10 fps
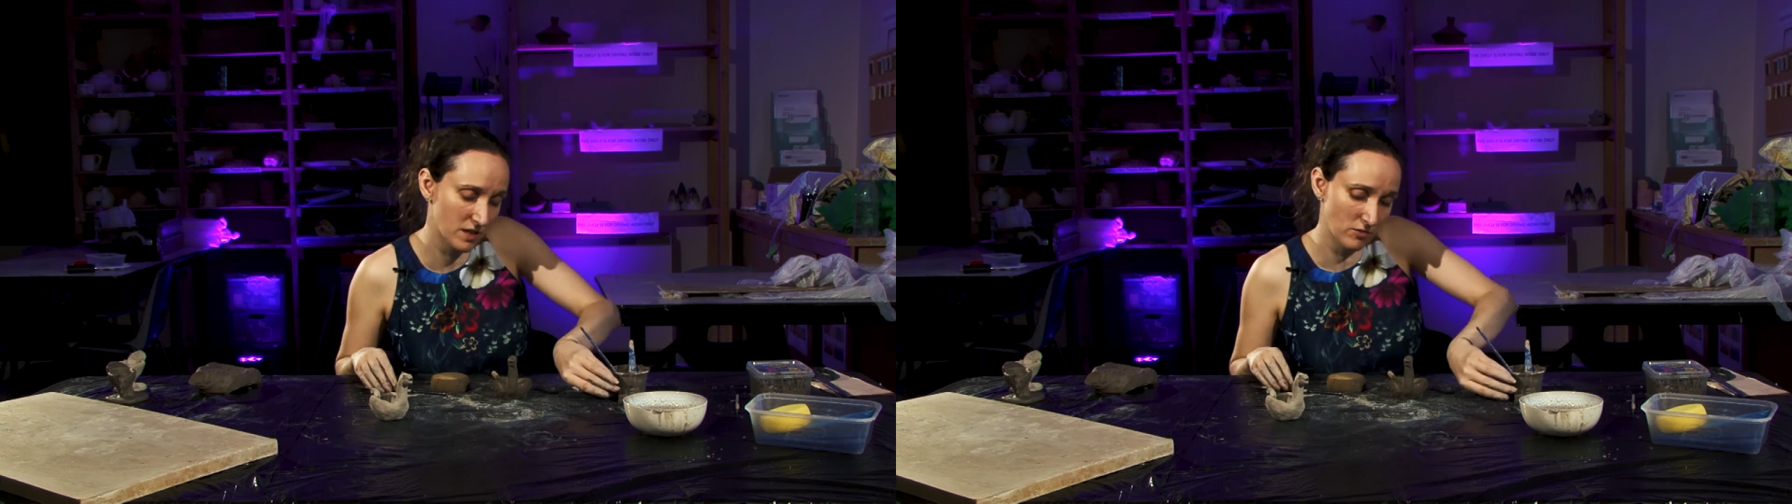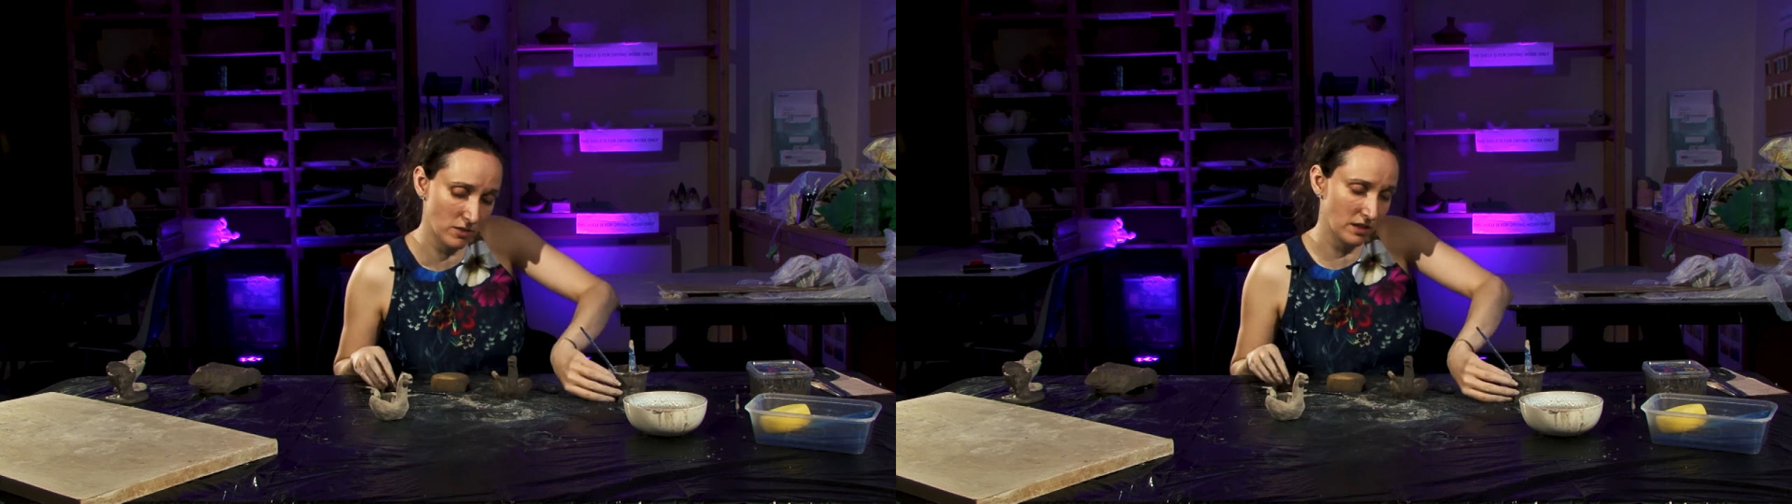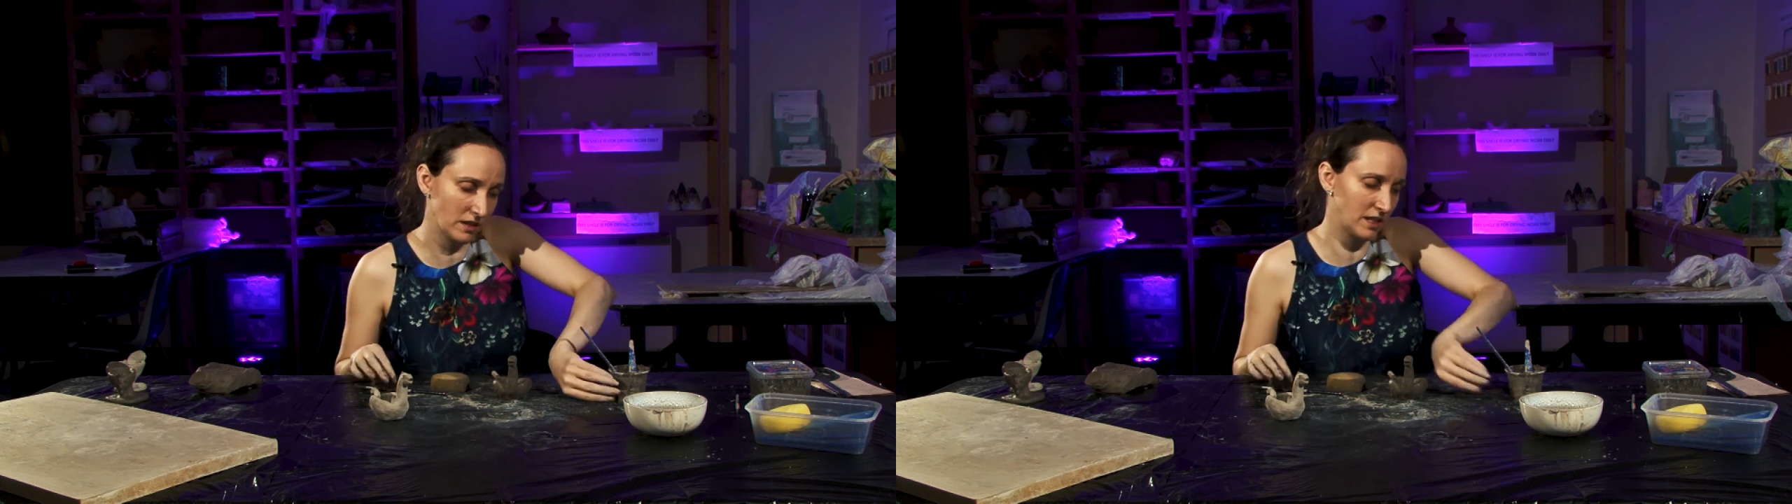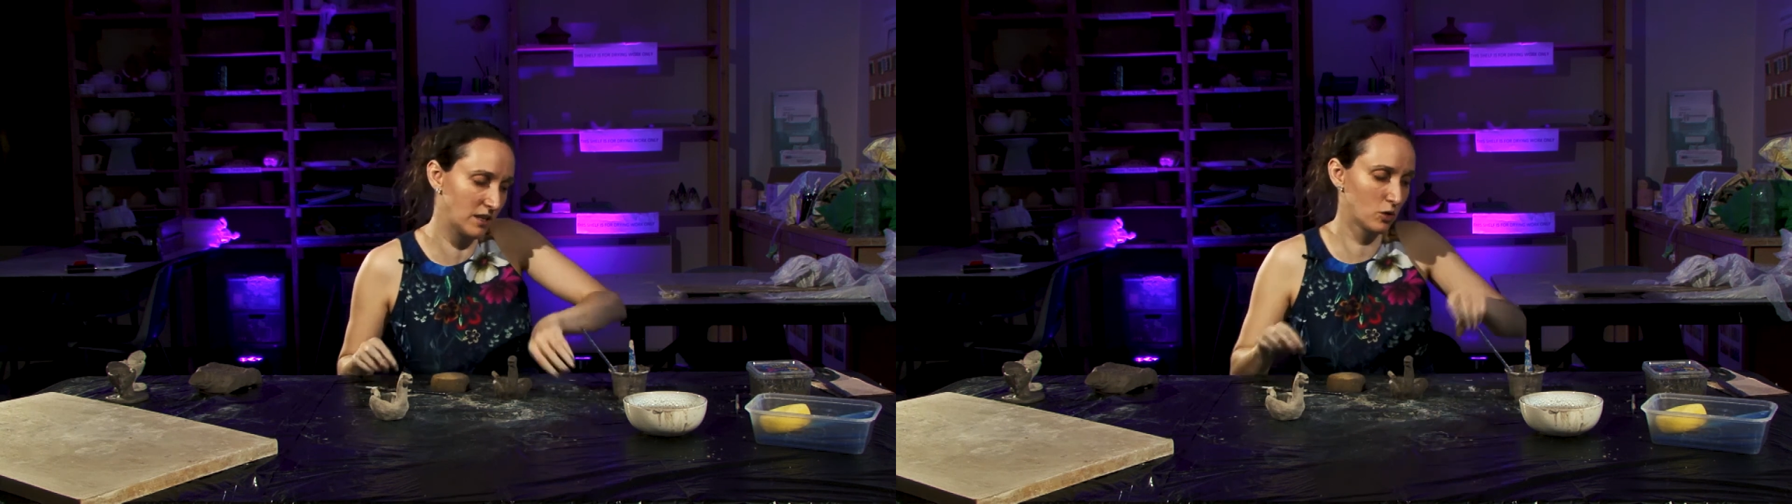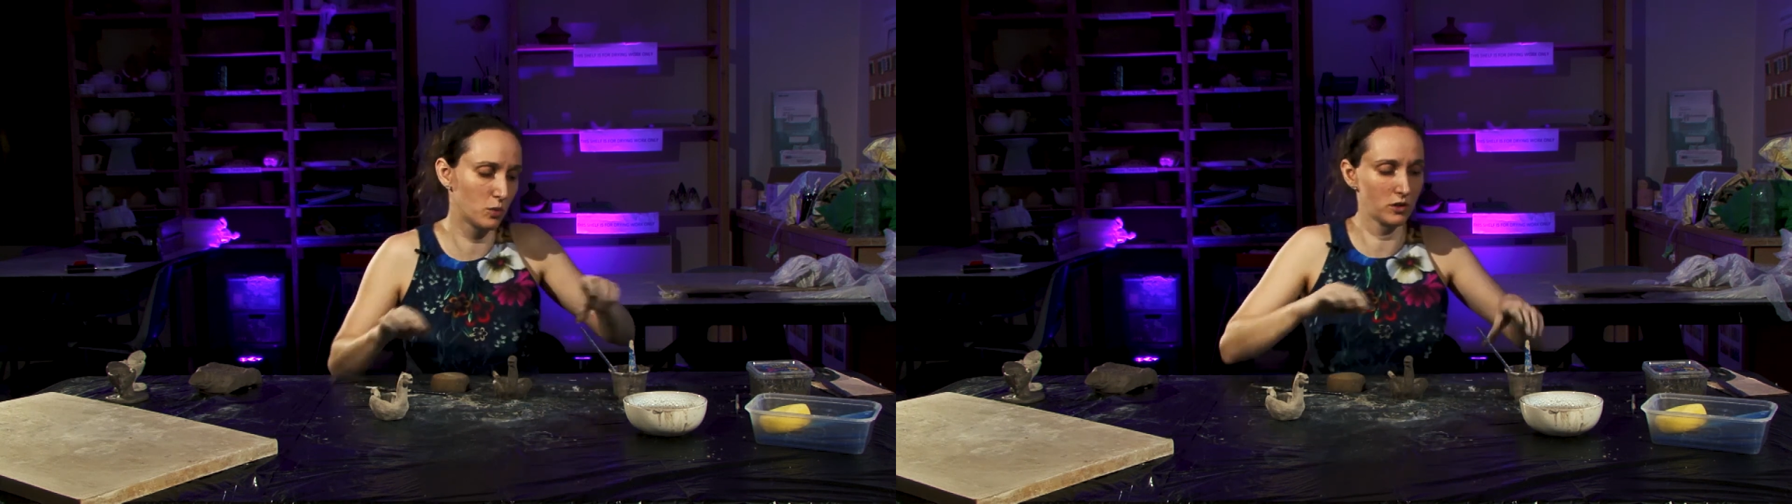I really
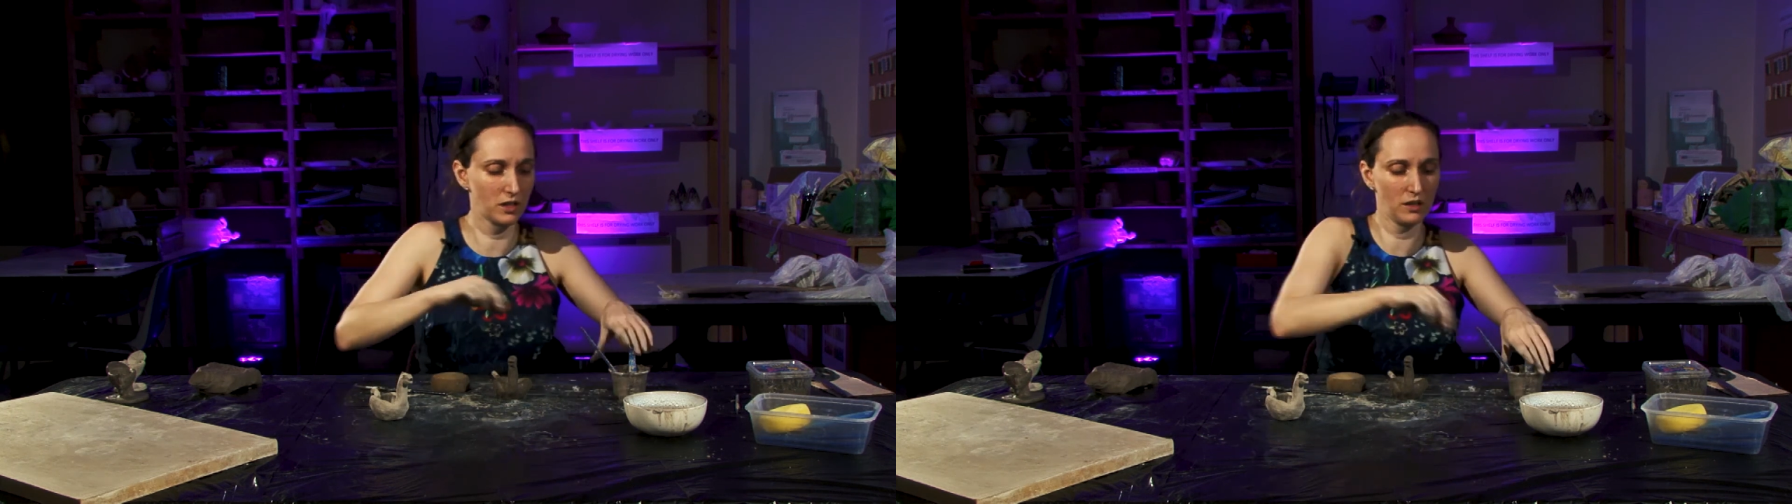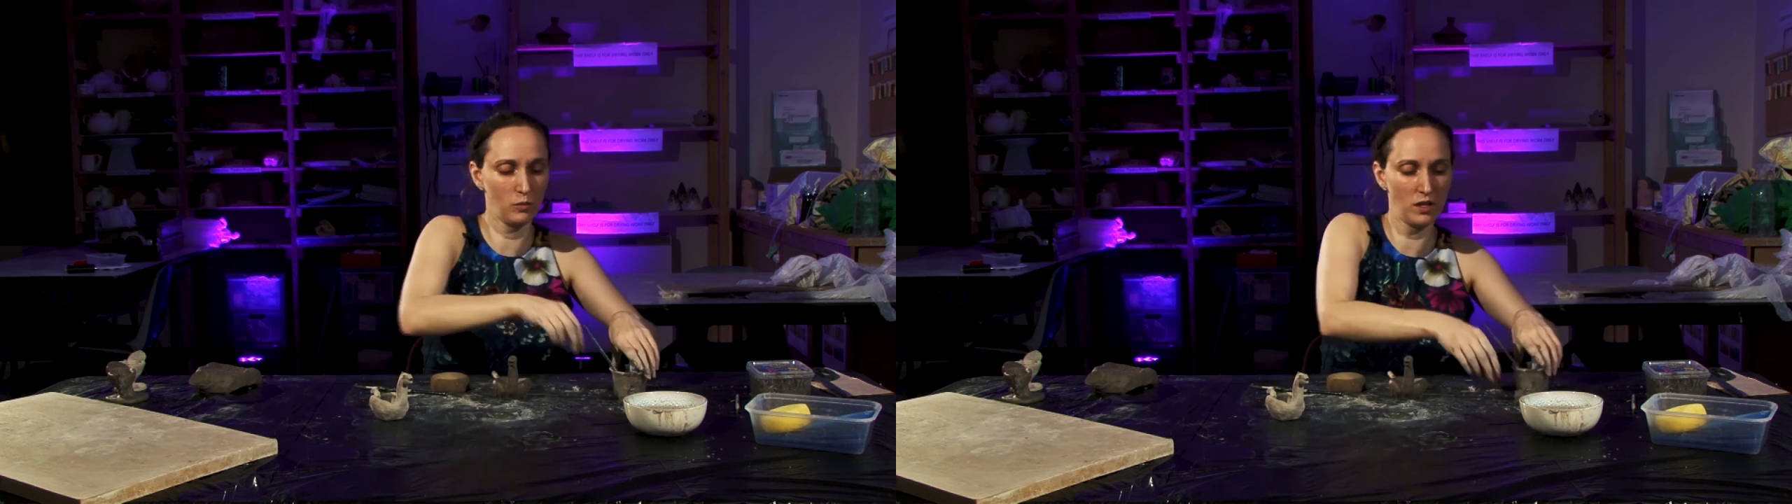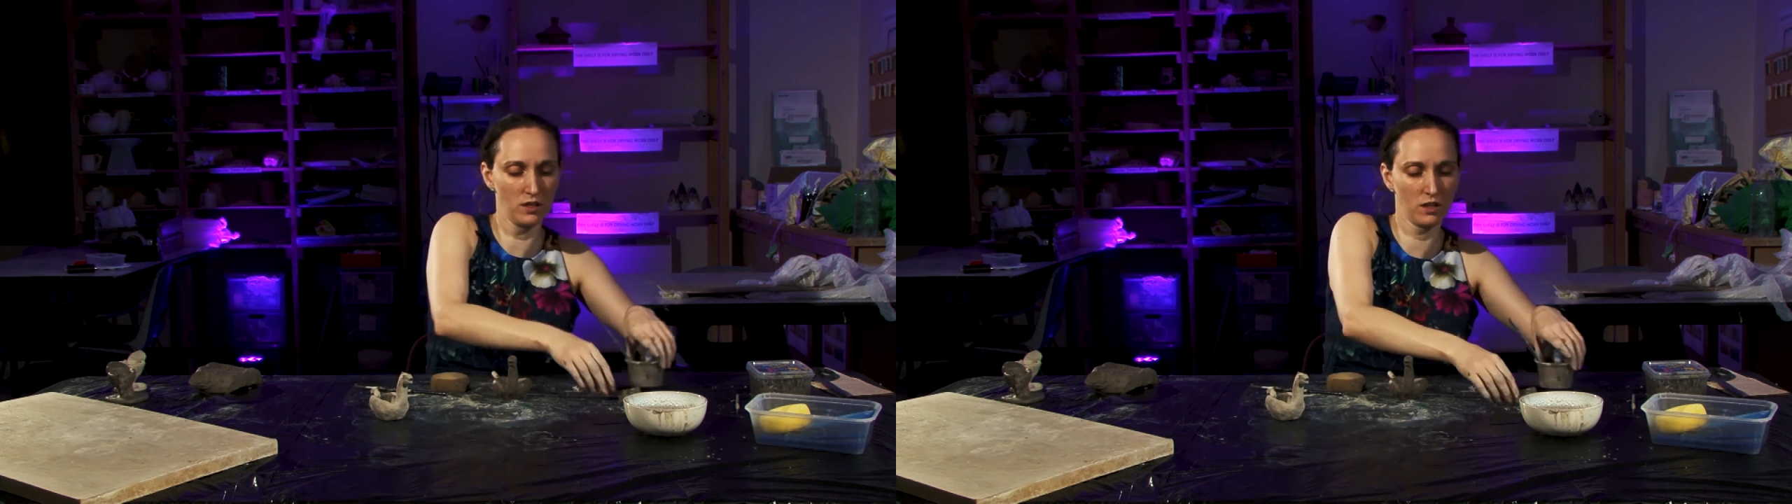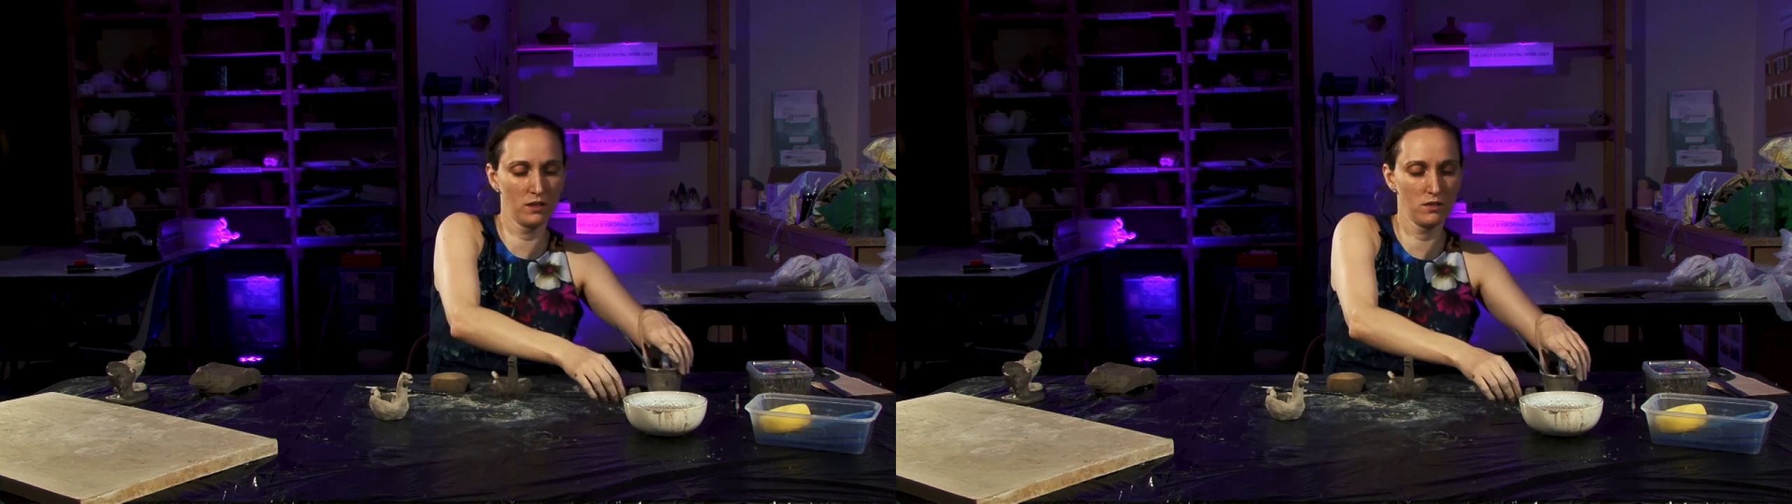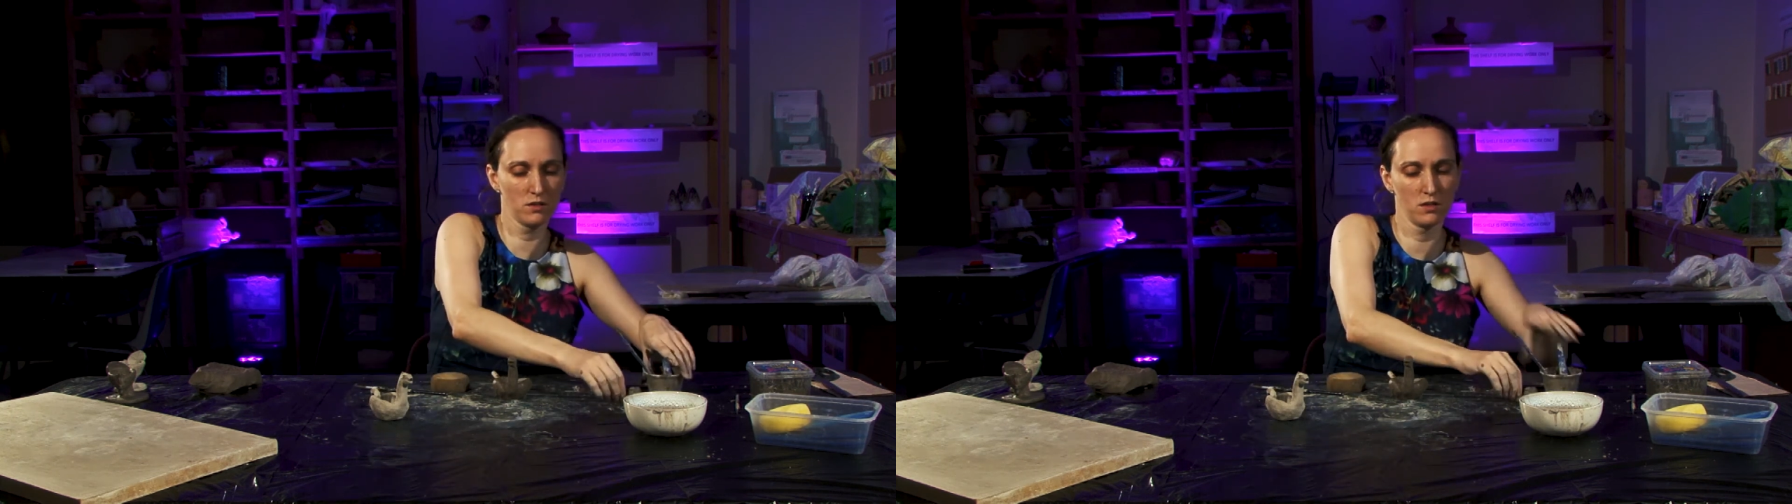like quirky
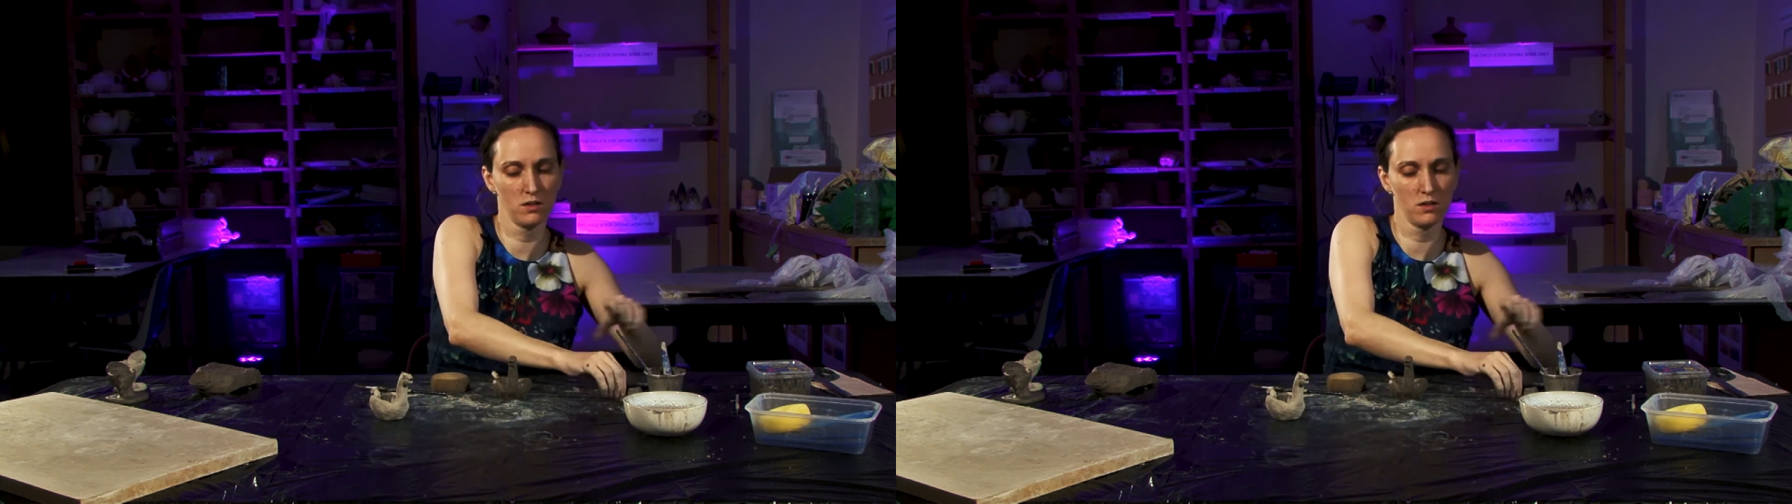things,